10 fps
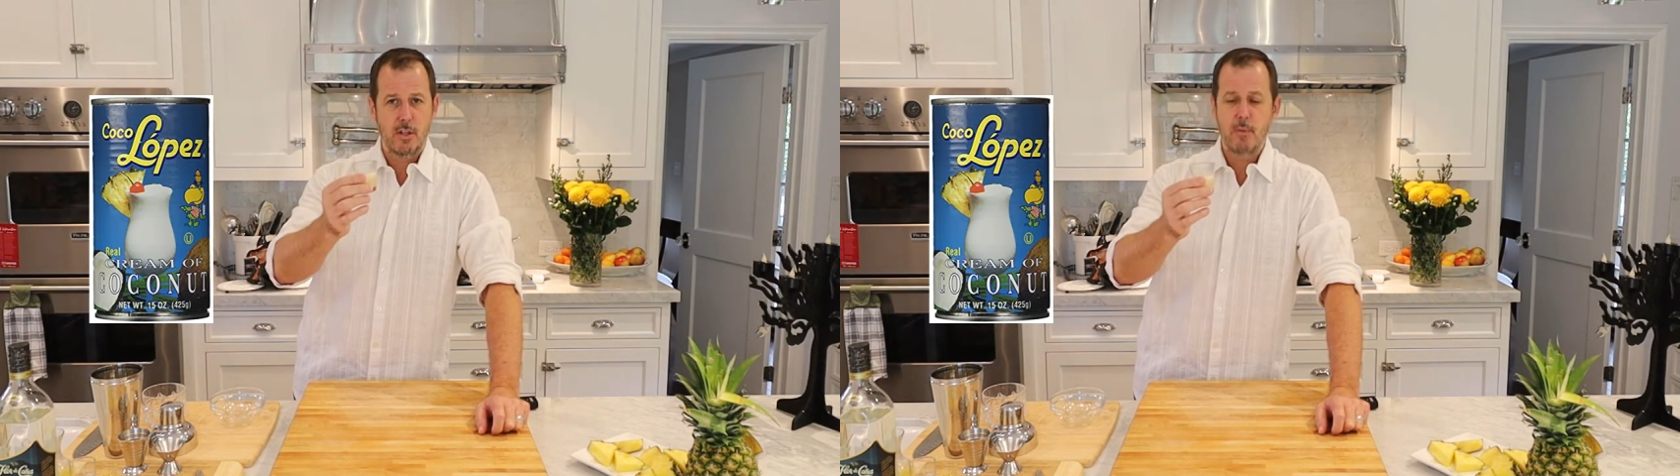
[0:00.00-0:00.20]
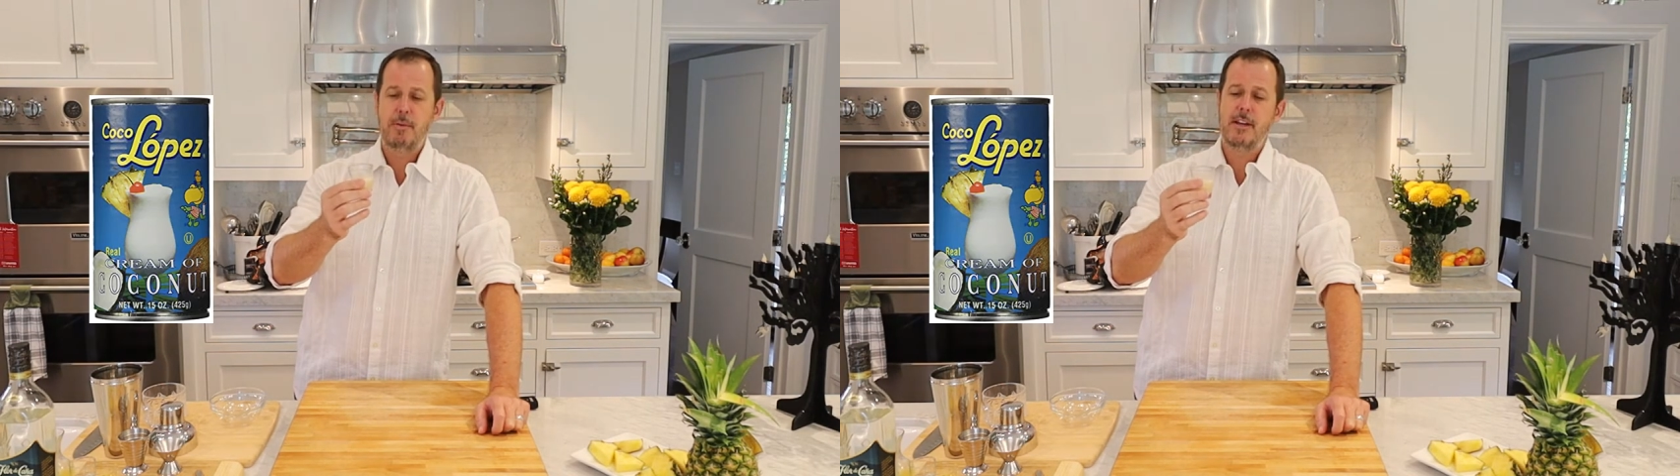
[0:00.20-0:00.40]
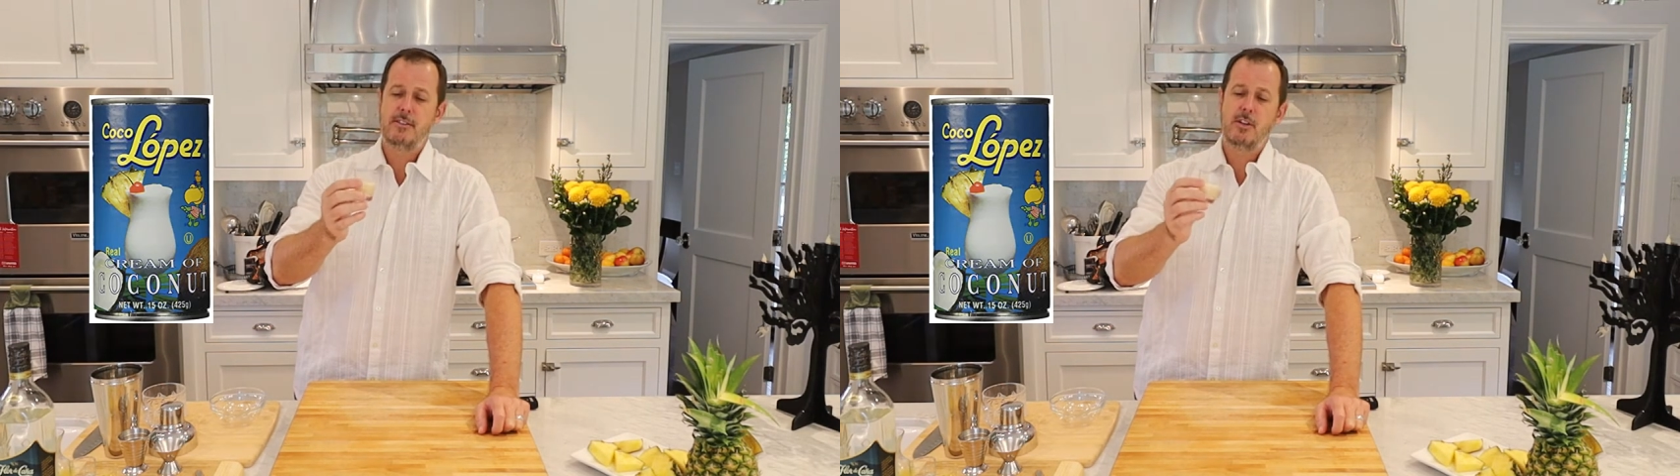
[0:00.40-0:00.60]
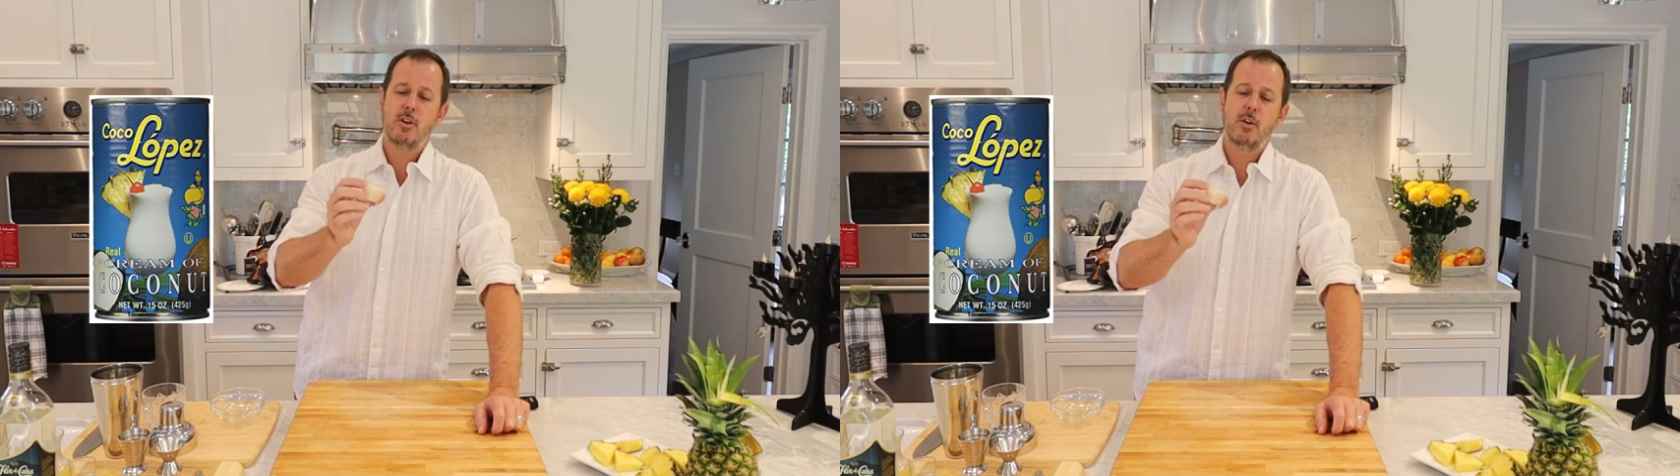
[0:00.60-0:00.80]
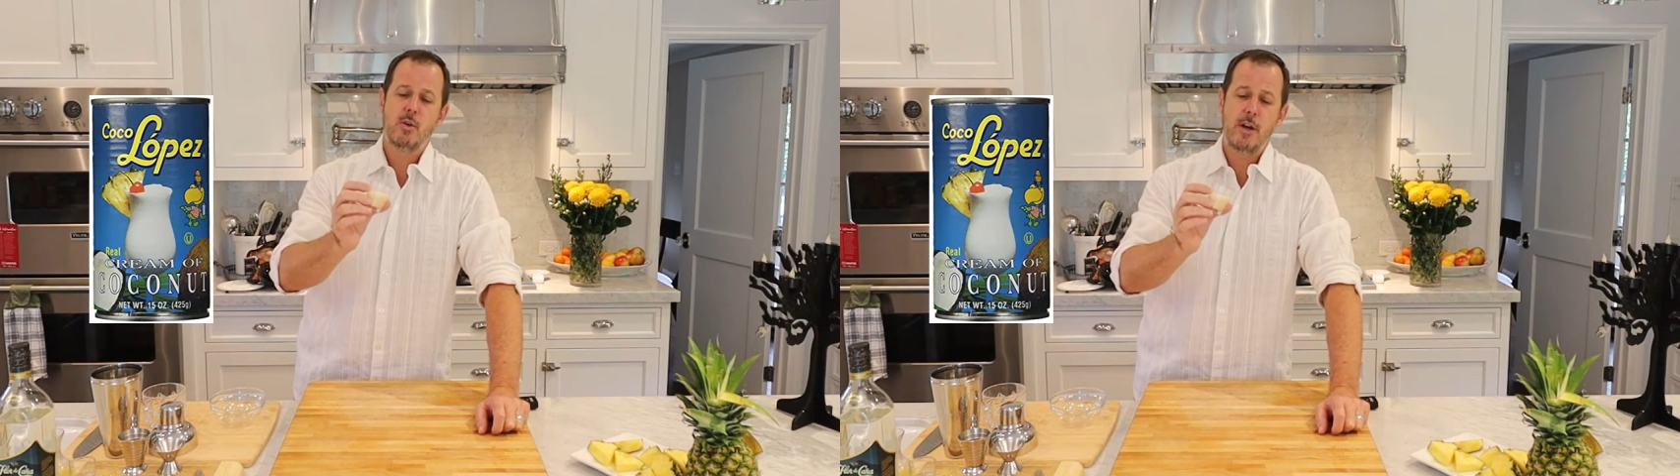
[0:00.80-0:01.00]
Lopez
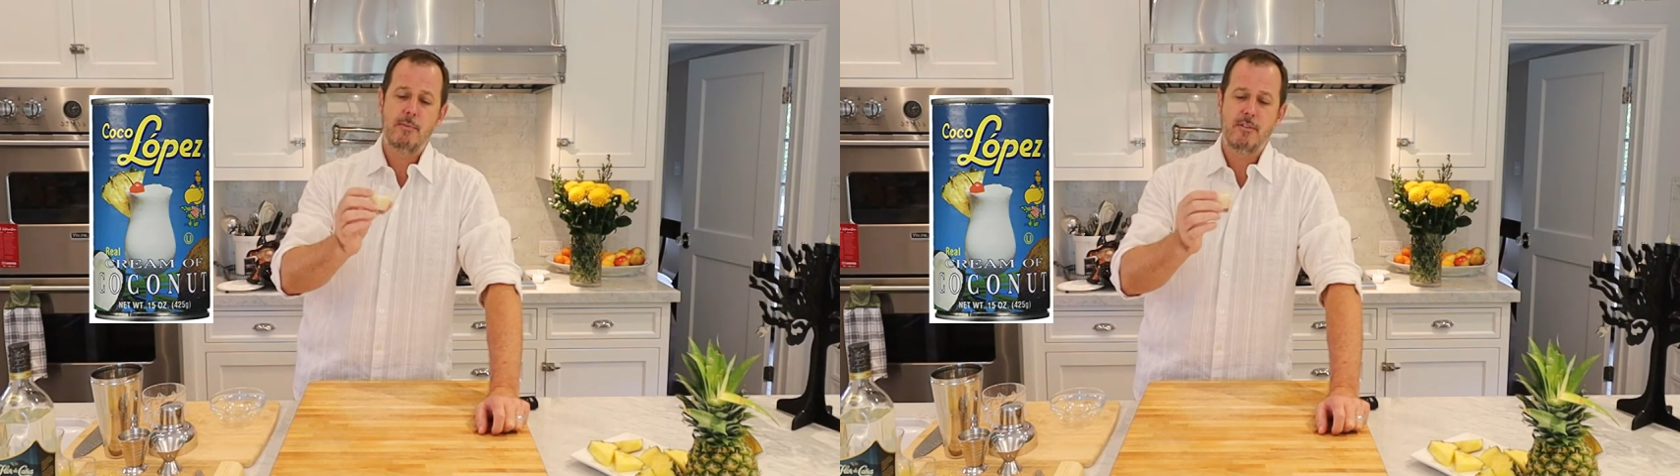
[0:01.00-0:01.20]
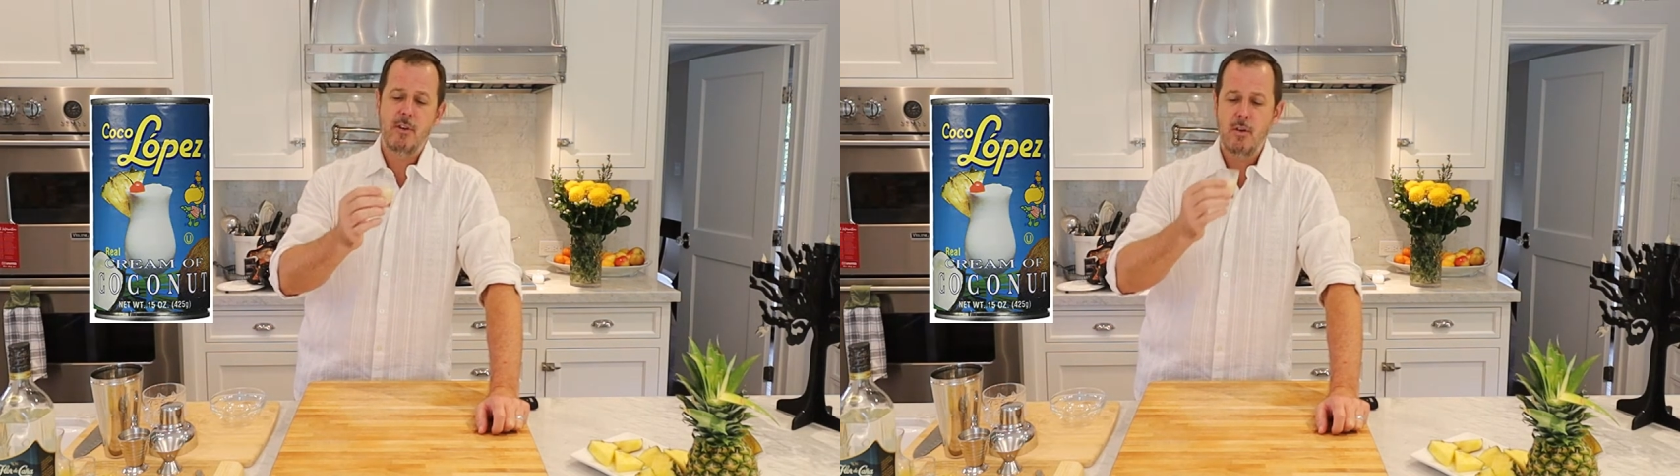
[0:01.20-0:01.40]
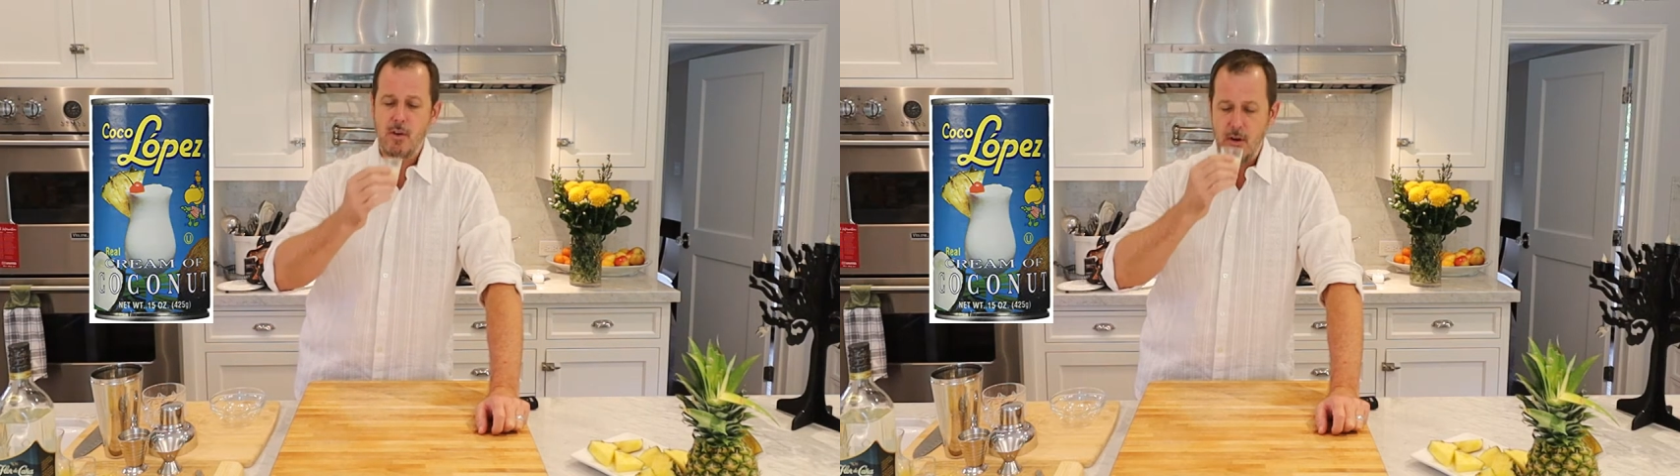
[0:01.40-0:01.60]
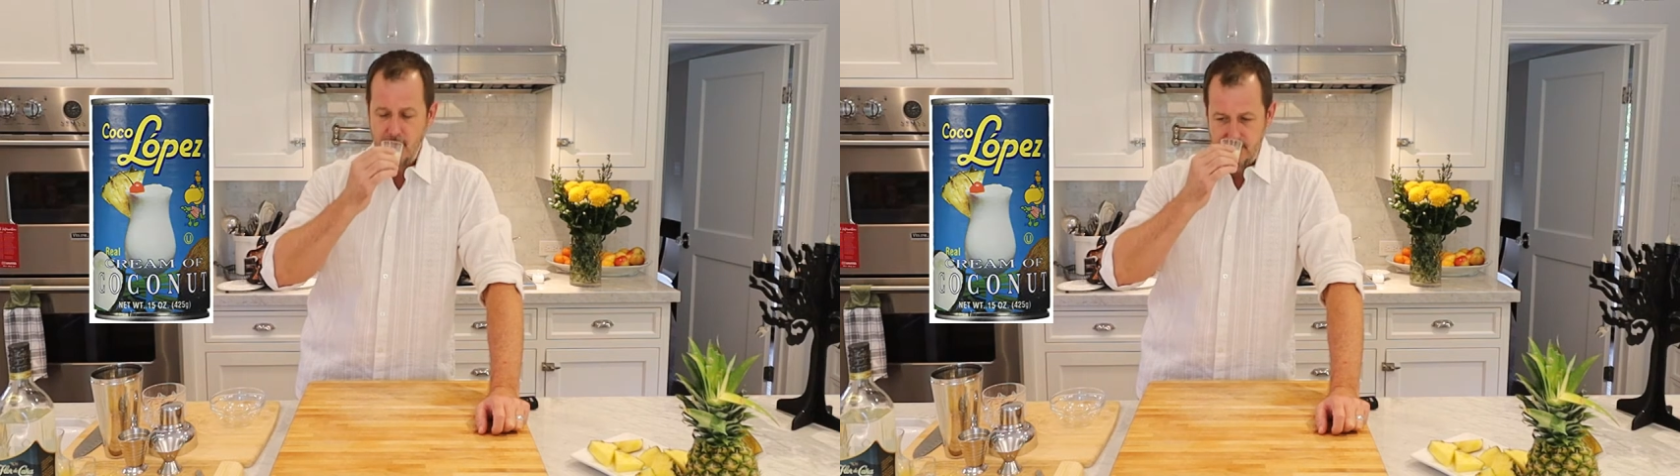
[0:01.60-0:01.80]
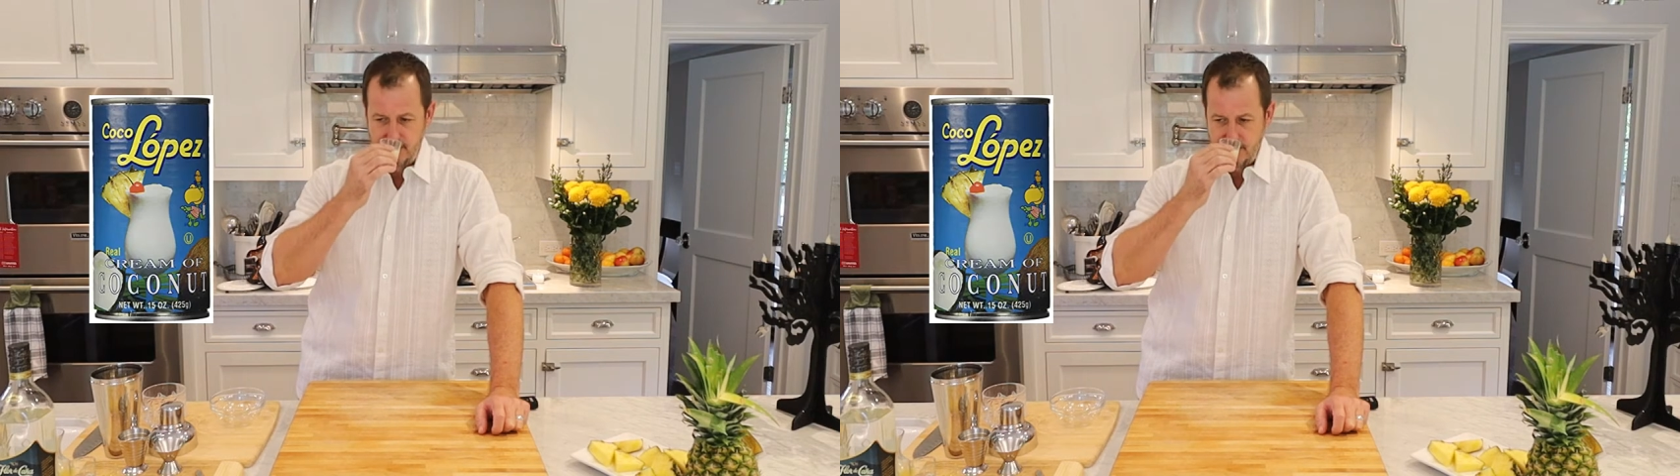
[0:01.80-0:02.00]
cream of
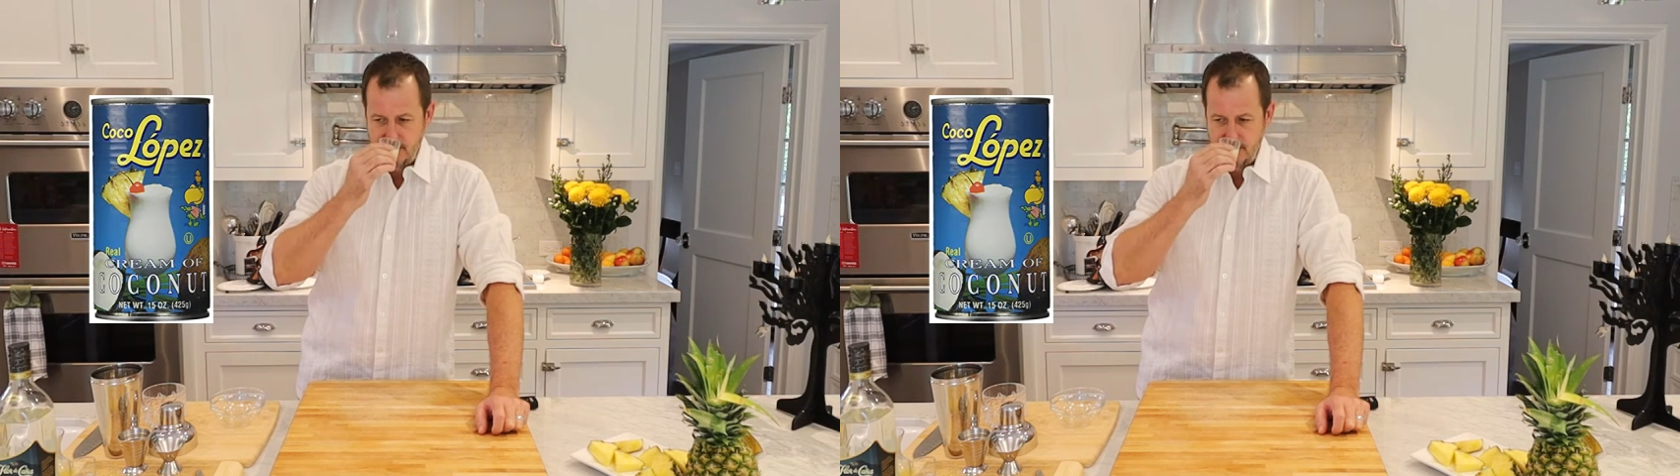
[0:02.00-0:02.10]
cocoa.